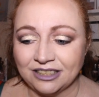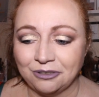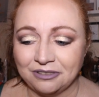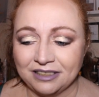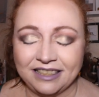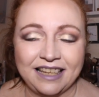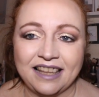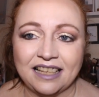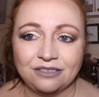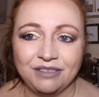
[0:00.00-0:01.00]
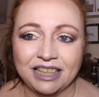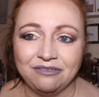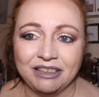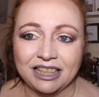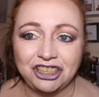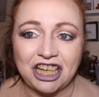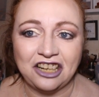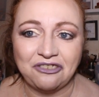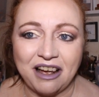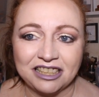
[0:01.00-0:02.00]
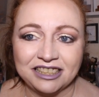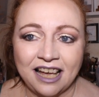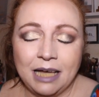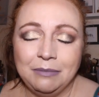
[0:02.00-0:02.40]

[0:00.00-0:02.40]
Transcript: So yeah, that's really, really generous.